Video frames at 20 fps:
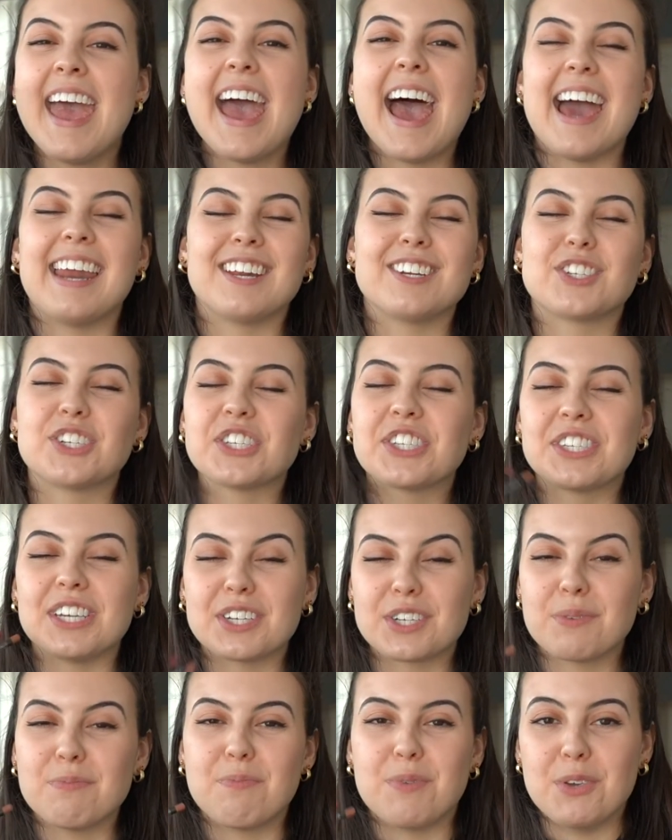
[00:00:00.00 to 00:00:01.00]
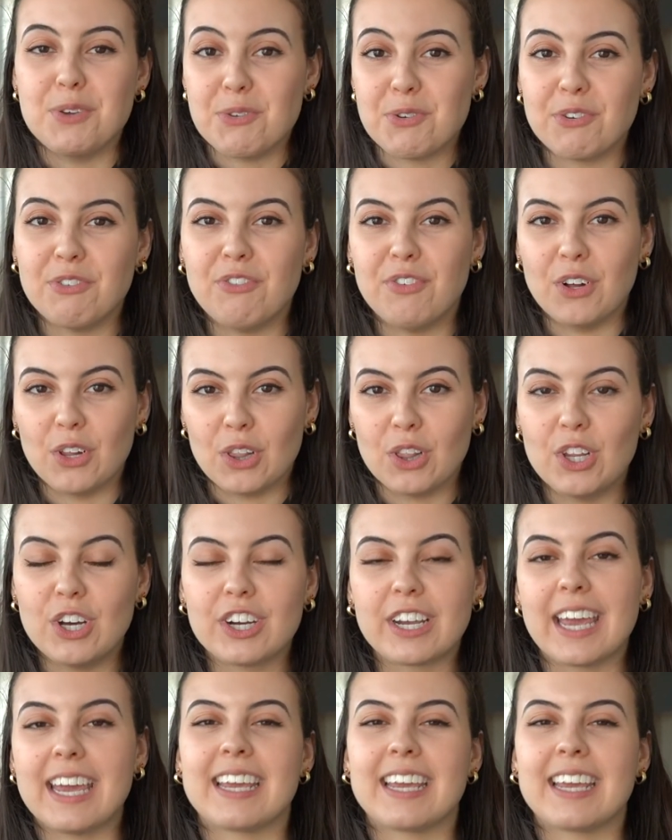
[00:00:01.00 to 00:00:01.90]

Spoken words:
and it's just such a beautiful look.